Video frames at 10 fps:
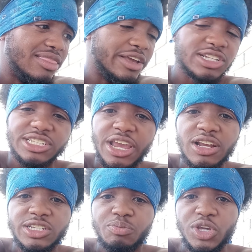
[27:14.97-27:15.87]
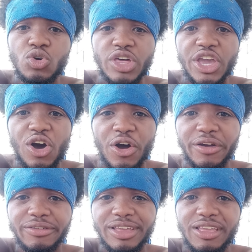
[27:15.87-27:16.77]
They're scared to be who they
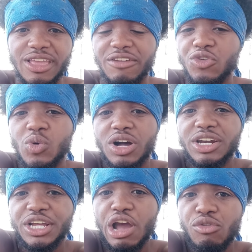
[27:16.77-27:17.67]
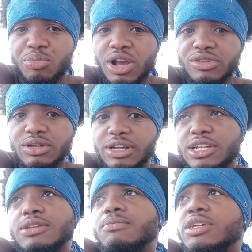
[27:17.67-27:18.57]
are. If you were undercover brother,
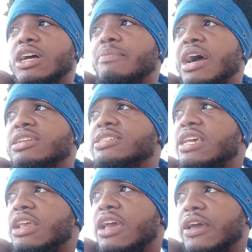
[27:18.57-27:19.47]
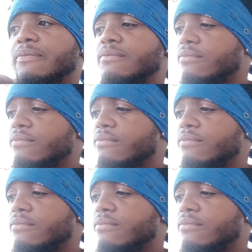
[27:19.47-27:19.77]
come out and say that.